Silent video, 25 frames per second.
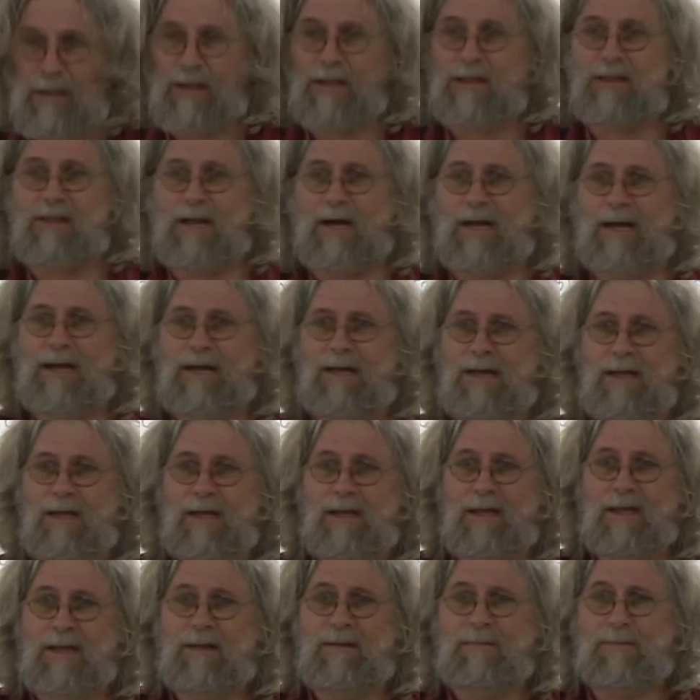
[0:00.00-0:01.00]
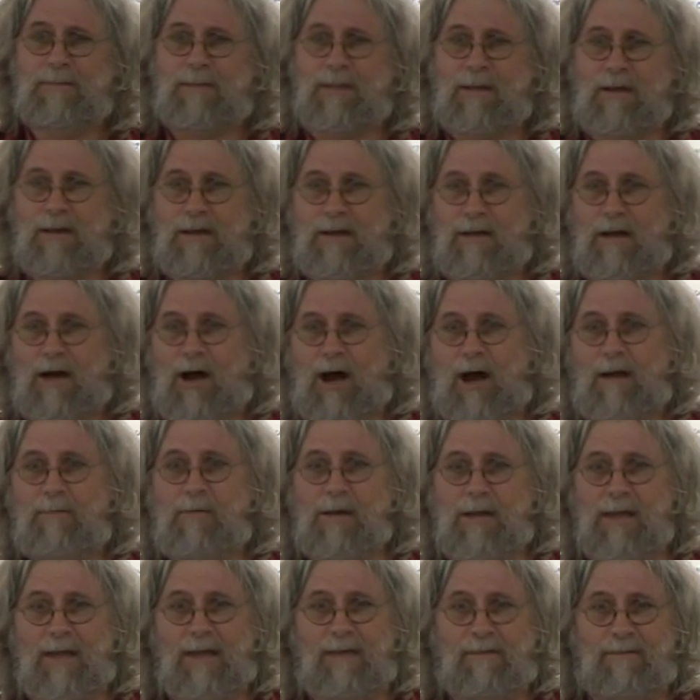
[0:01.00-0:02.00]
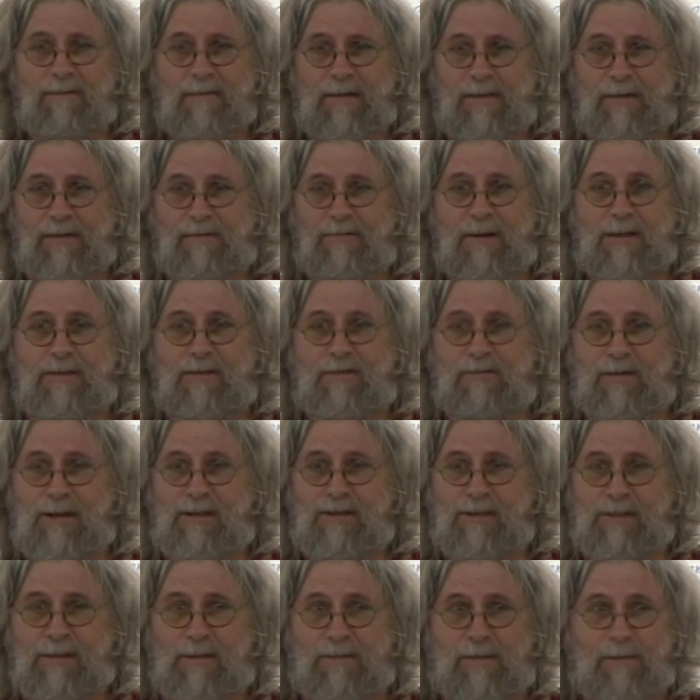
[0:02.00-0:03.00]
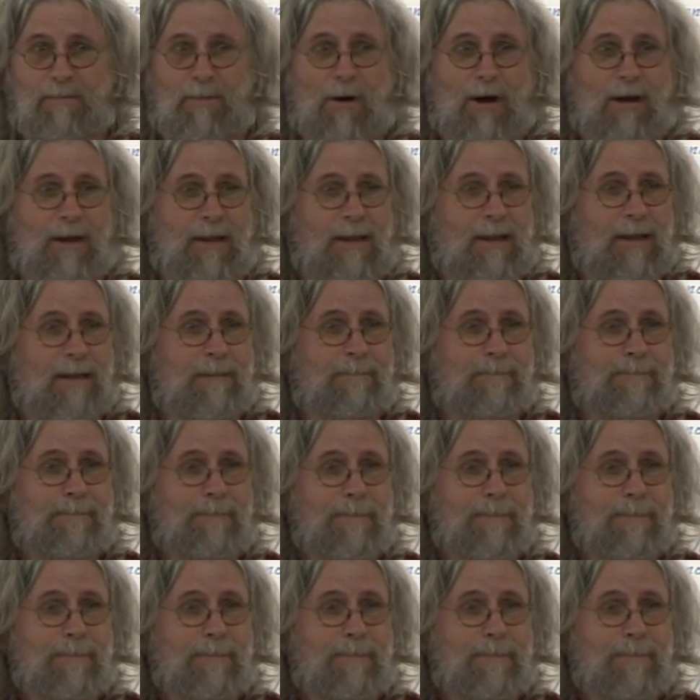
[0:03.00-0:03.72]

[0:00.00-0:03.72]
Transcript: and he'd say, I believe in the resurrection of the body,